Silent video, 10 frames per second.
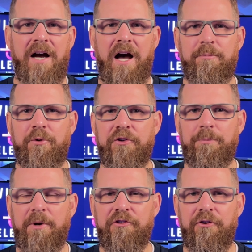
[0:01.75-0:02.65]
I'm
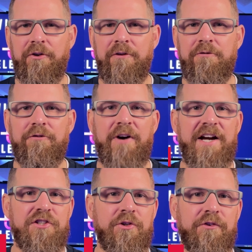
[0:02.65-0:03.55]
Chris Mutchler,
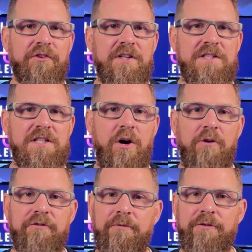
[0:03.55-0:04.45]
fractional
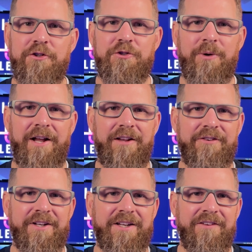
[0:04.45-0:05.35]
CTO from Virtual
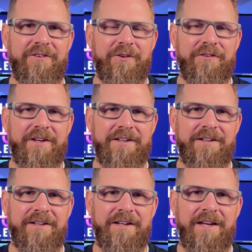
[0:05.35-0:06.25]
Elephant Consulting.
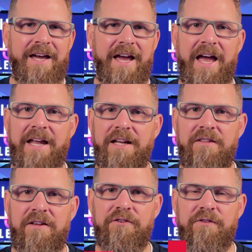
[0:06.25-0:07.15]
And
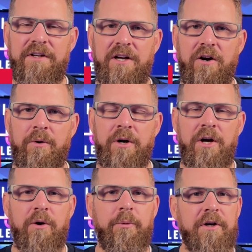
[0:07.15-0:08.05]
in this video,
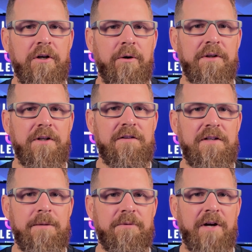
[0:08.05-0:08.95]
we are going to
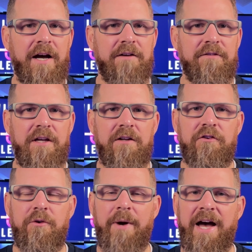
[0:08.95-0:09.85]
deep dive
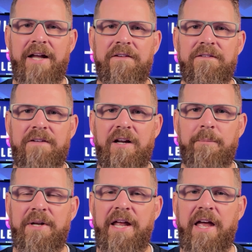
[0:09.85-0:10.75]
into how to set
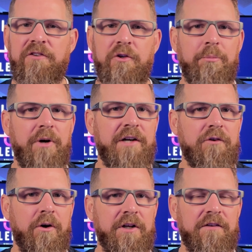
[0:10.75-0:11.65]
up an
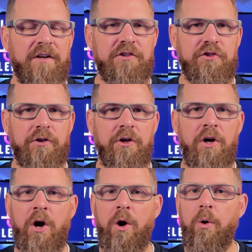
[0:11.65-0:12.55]
enterprise architecture
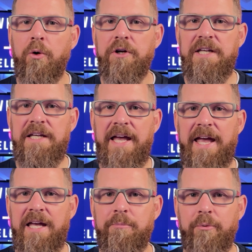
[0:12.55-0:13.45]
or
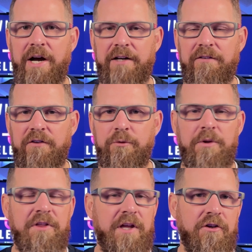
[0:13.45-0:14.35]
EA practice
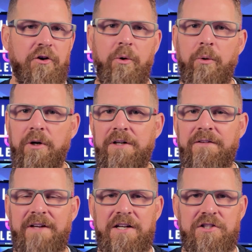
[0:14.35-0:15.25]
within your
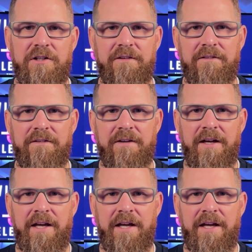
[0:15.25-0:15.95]
organizations.